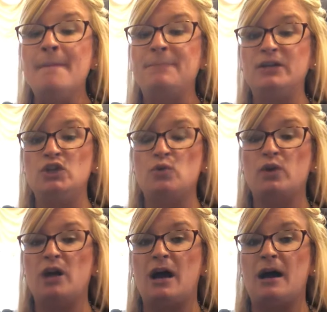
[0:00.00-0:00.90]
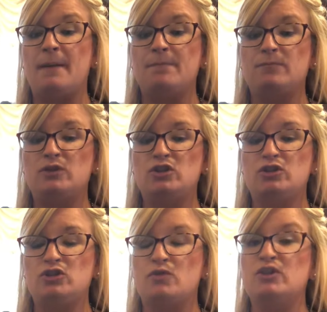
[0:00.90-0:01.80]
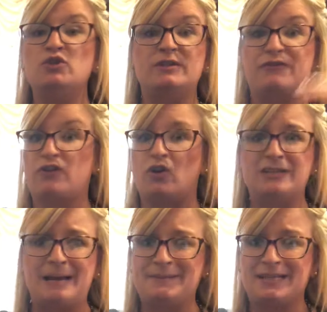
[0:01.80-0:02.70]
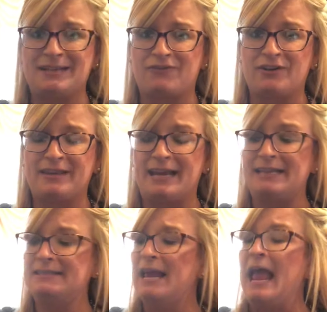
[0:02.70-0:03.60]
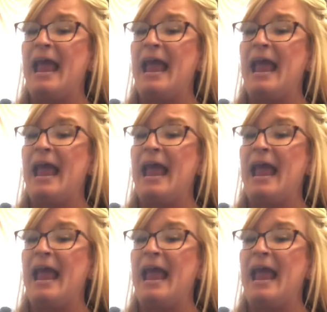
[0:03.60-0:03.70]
But you could use it for all types of different things.